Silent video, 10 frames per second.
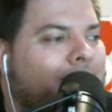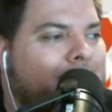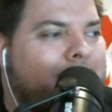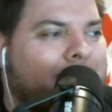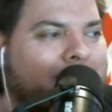
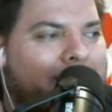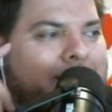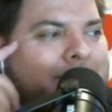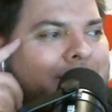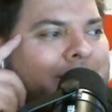The Lady
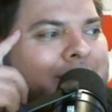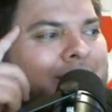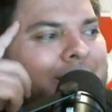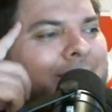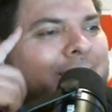of the Night.
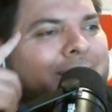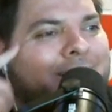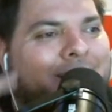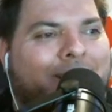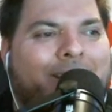
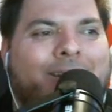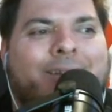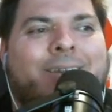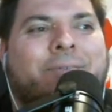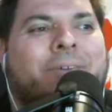All right,
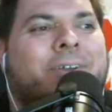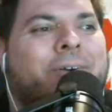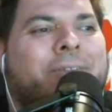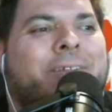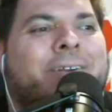we'll go
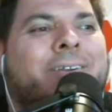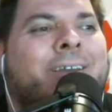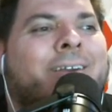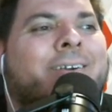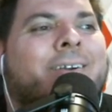with
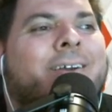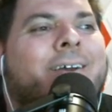Entertainer.